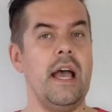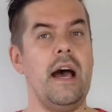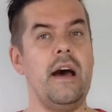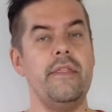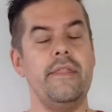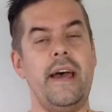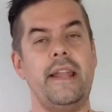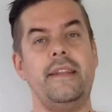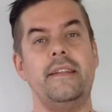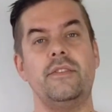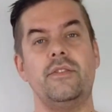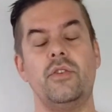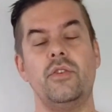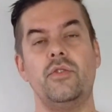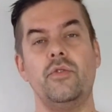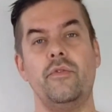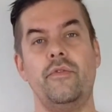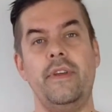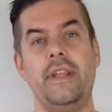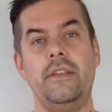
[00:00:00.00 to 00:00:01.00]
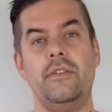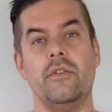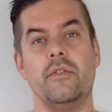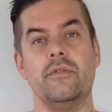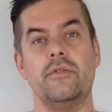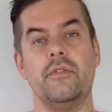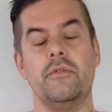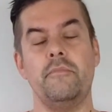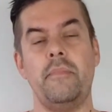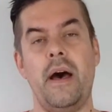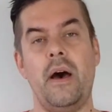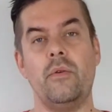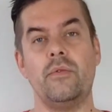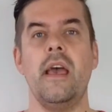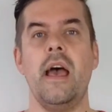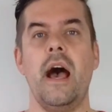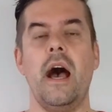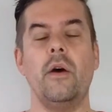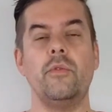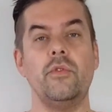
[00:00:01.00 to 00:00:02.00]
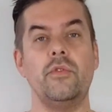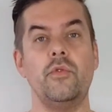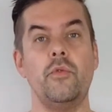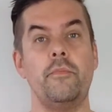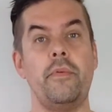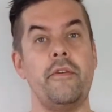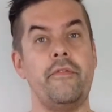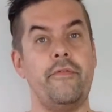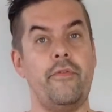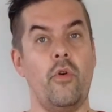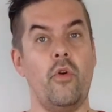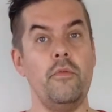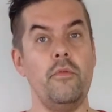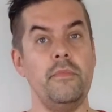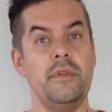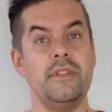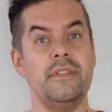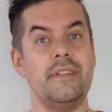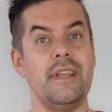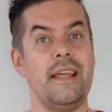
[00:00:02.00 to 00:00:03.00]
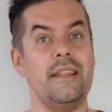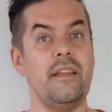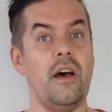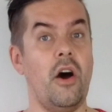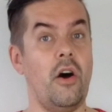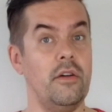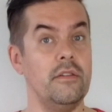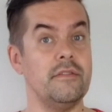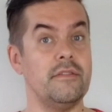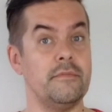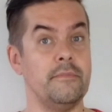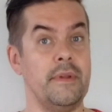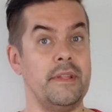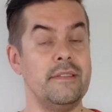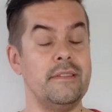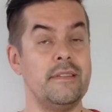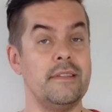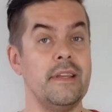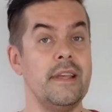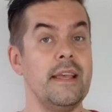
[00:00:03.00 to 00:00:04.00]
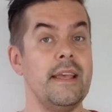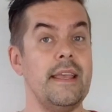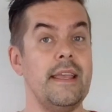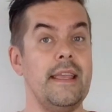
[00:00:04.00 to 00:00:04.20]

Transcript: and that is to do videos about how to do performance enhancements